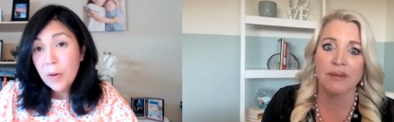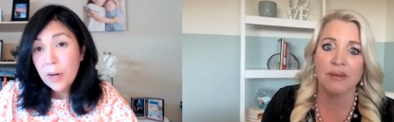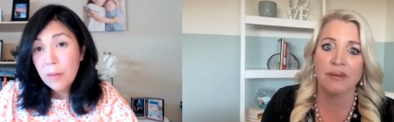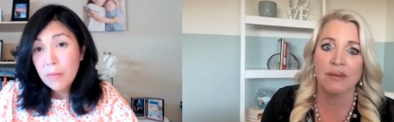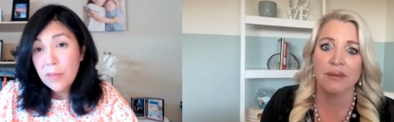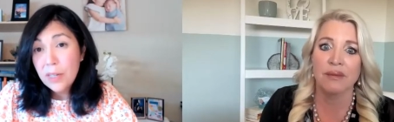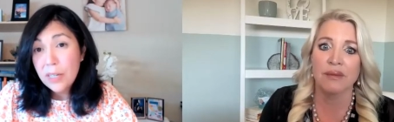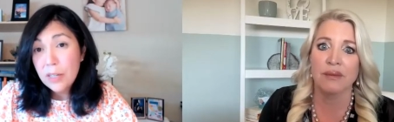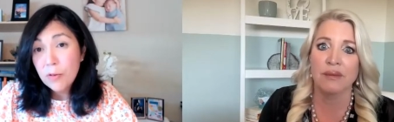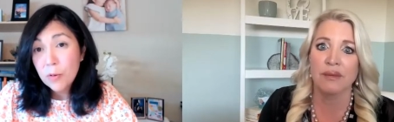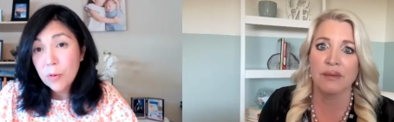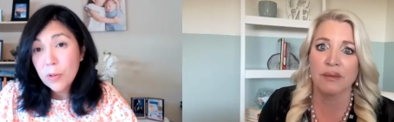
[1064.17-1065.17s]
Speaker 1: Coat
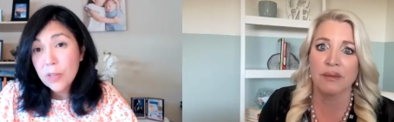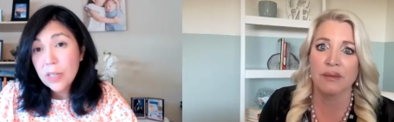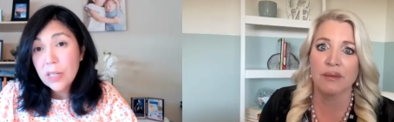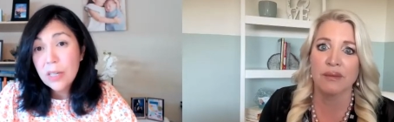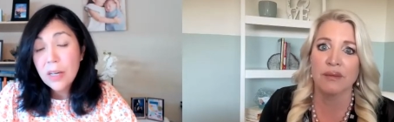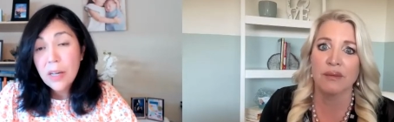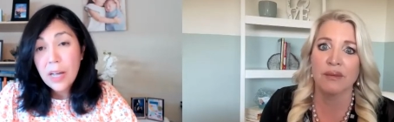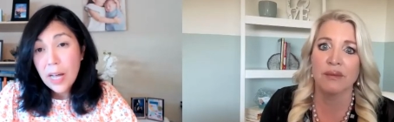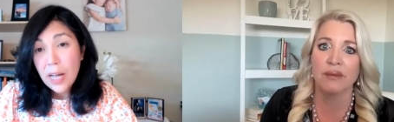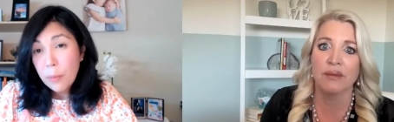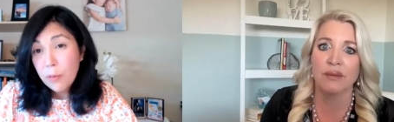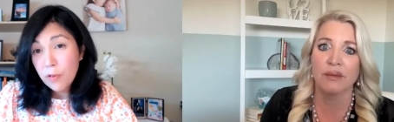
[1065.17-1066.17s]
MD truly
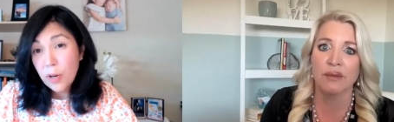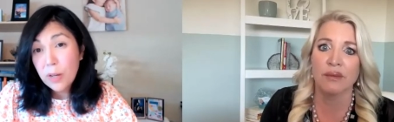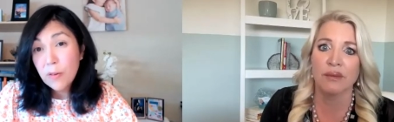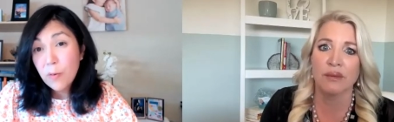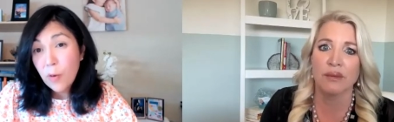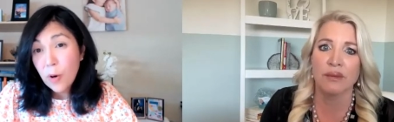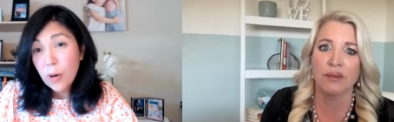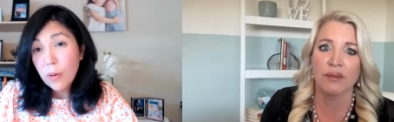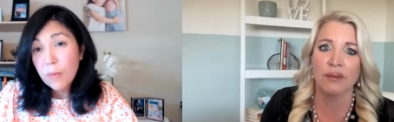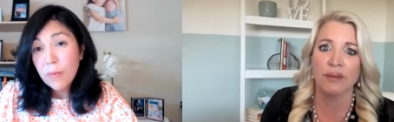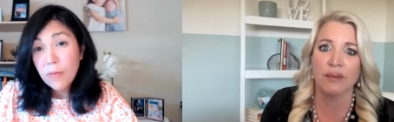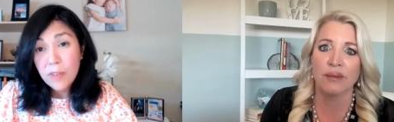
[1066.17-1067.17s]
helps
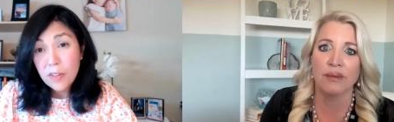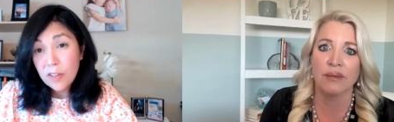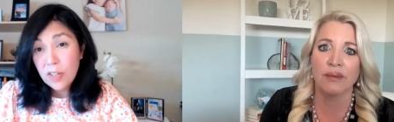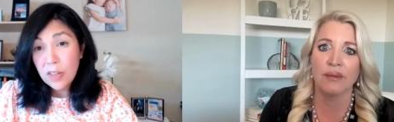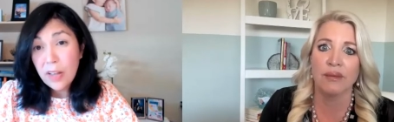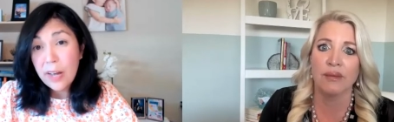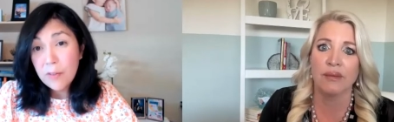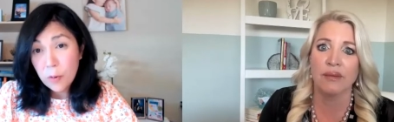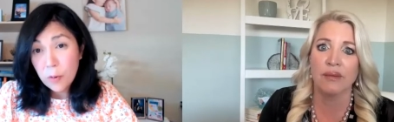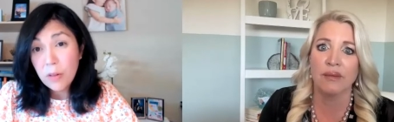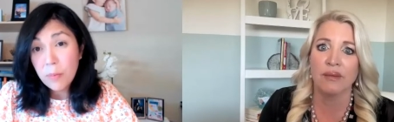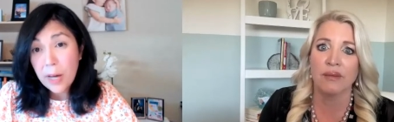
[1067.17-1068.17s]
transform physician lives
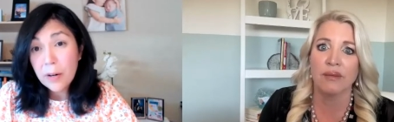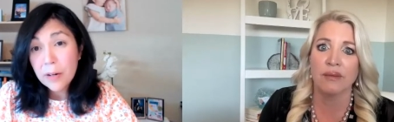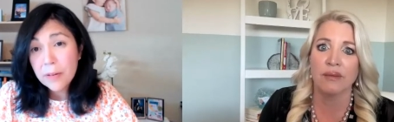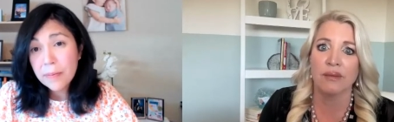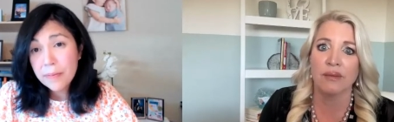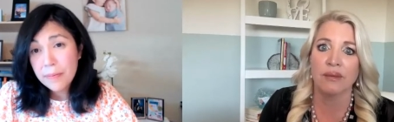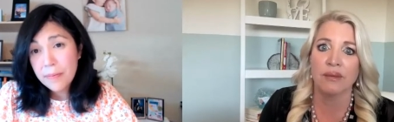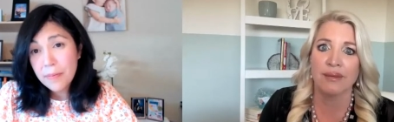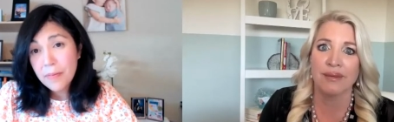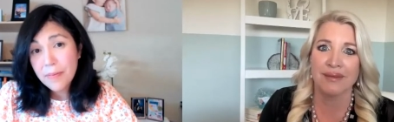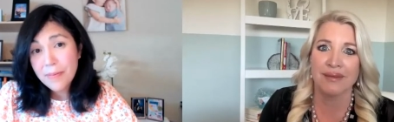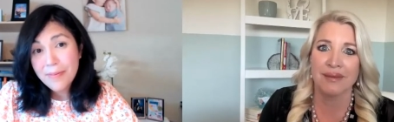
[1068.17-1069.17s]
for the better.
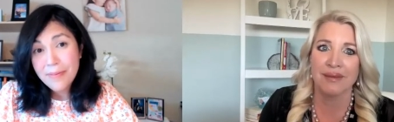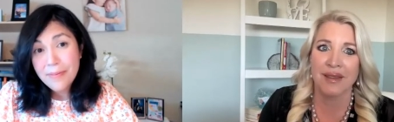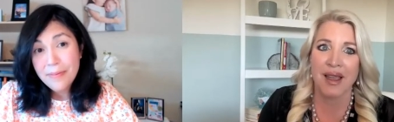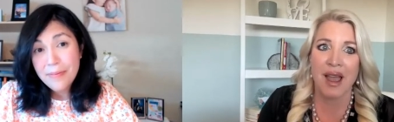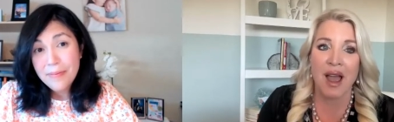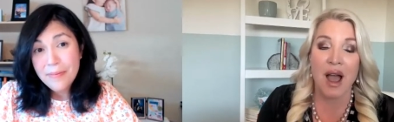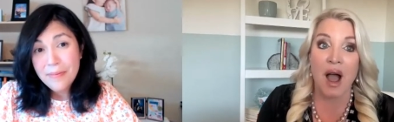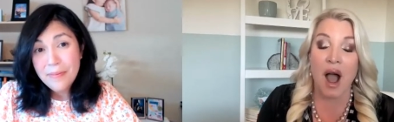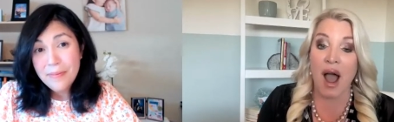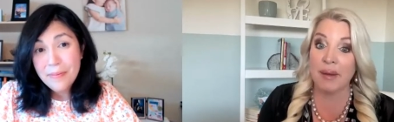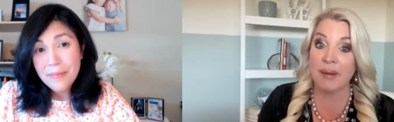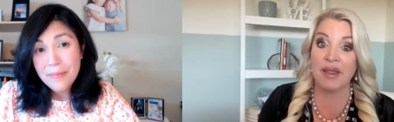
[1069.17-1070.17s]

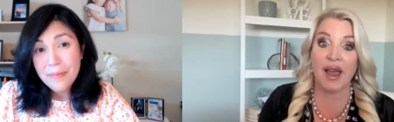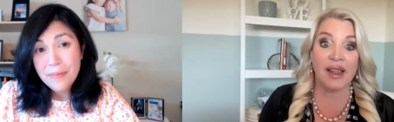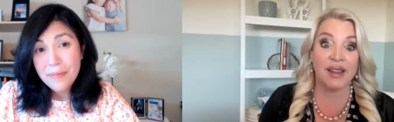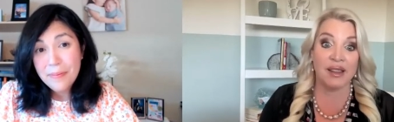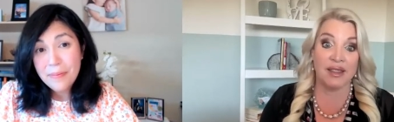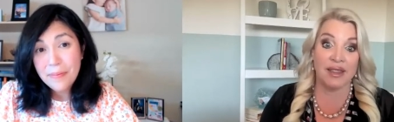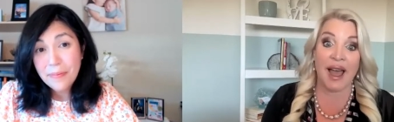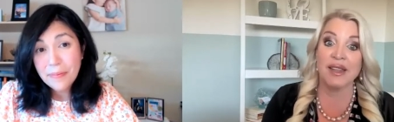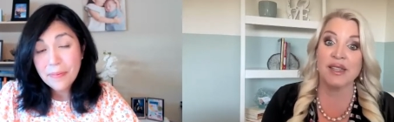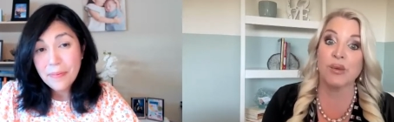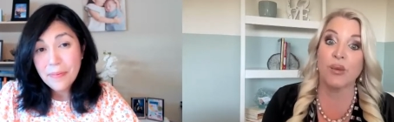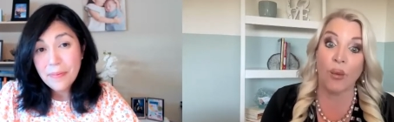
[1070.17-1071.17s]
Speaker 2: I mean that
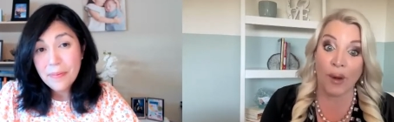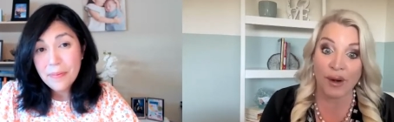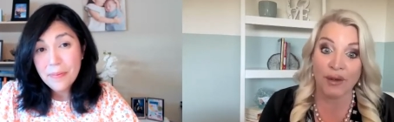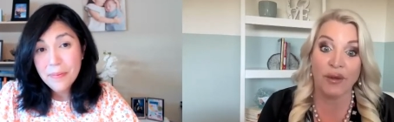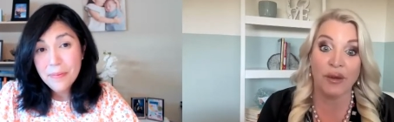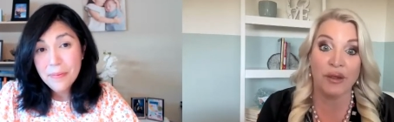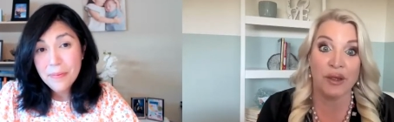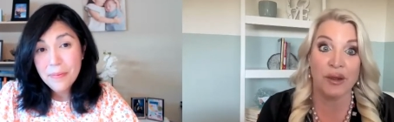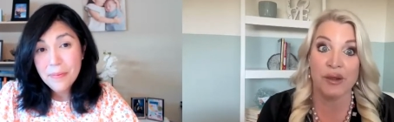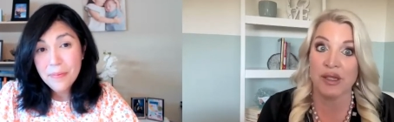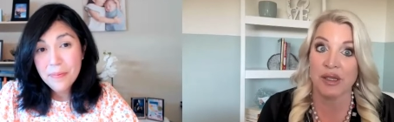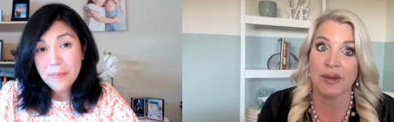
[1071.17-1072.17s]
that is wonderful
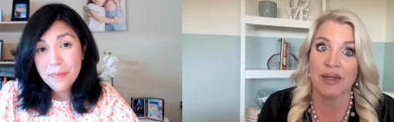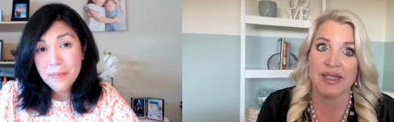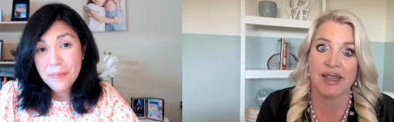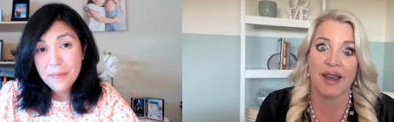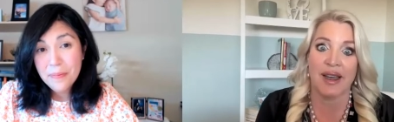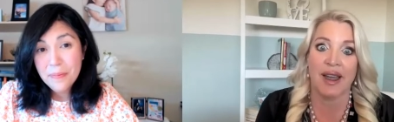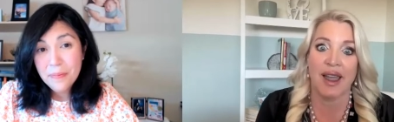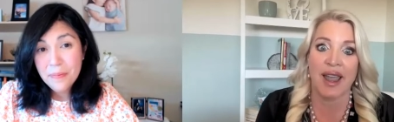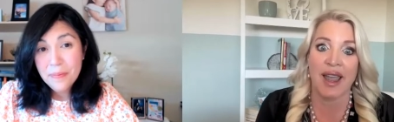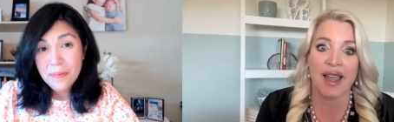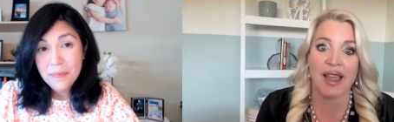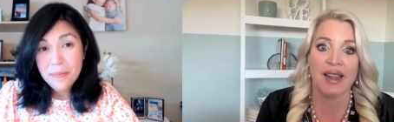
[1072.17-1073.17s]
news,
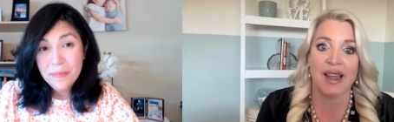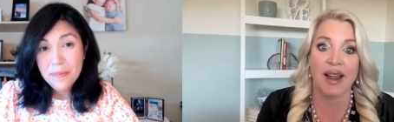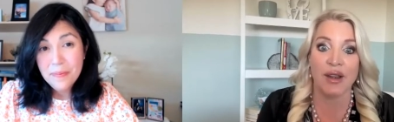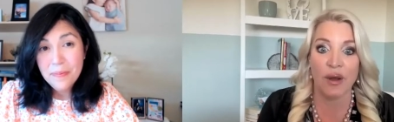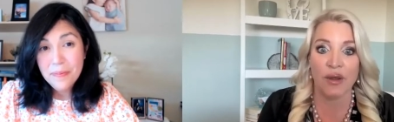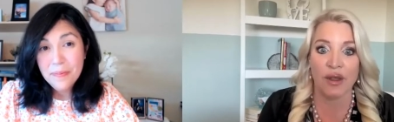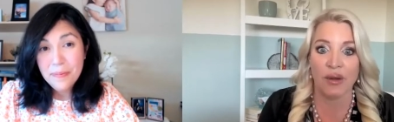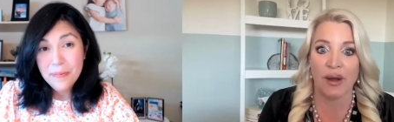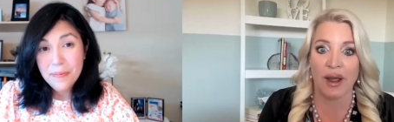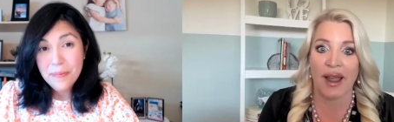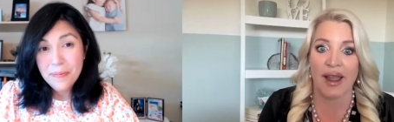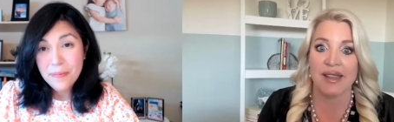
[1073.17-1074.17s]
Luisa, and I know that
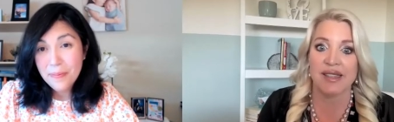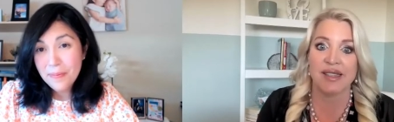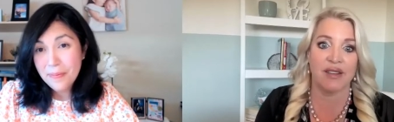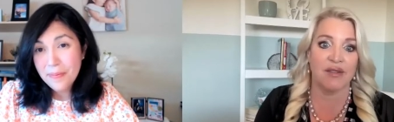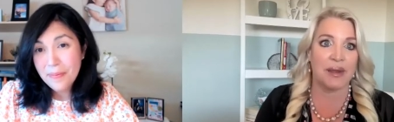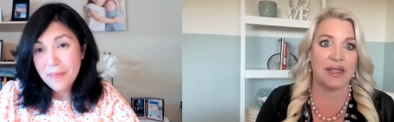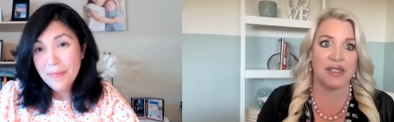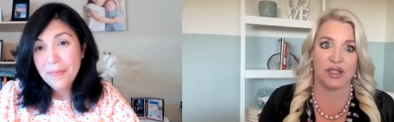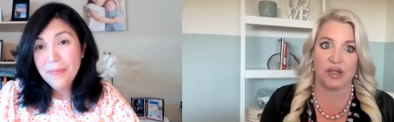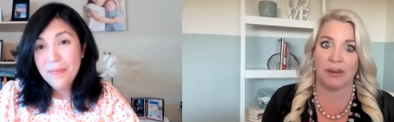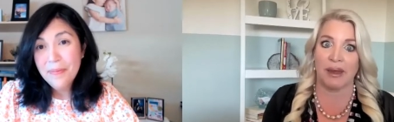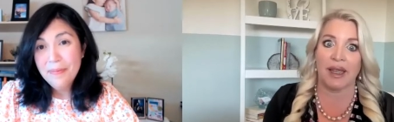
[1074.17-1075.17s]
you guys have
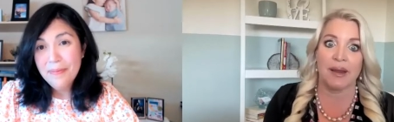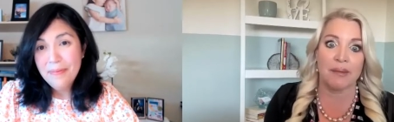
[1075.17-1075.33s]
made such a big